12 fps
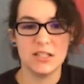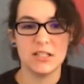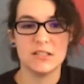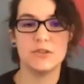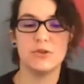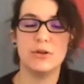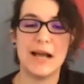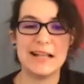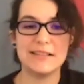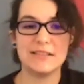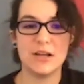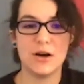So you
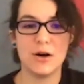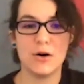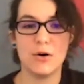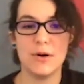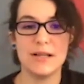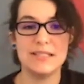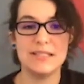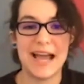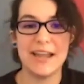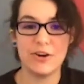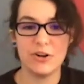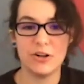guys know
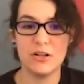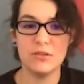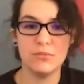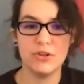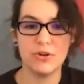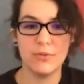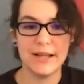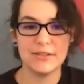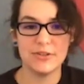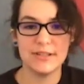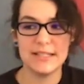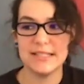diurnal when you're awake
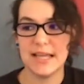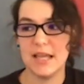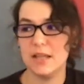during the day,